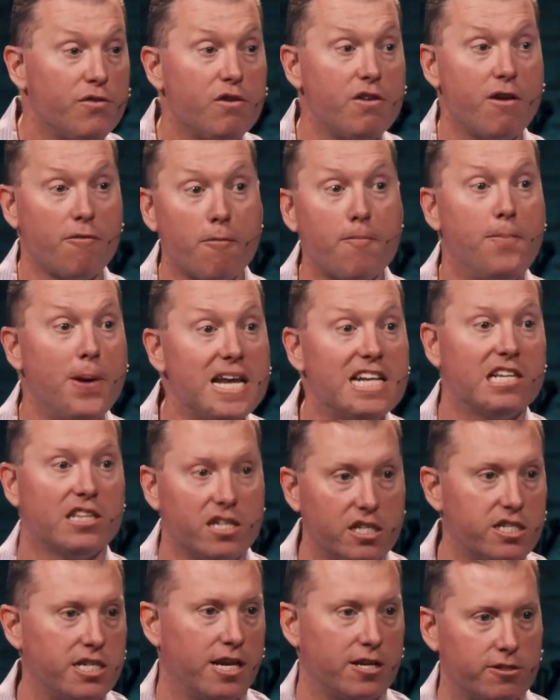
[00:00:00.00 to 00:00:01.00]
of you who've never been to
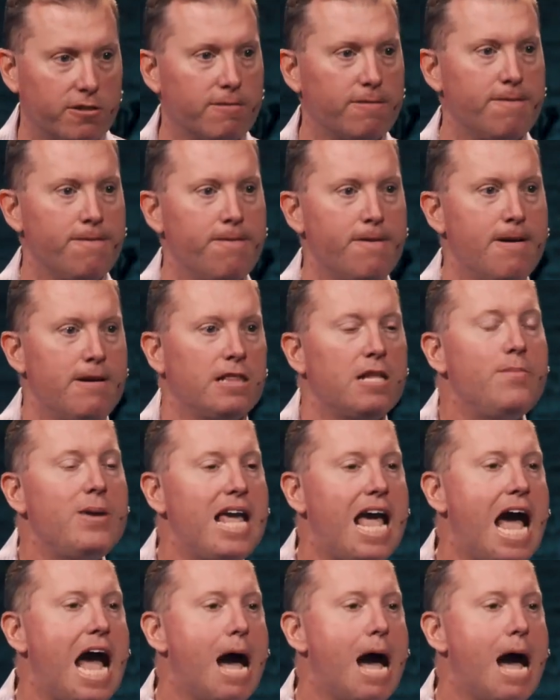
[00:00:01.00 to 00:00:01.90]
the desert, let me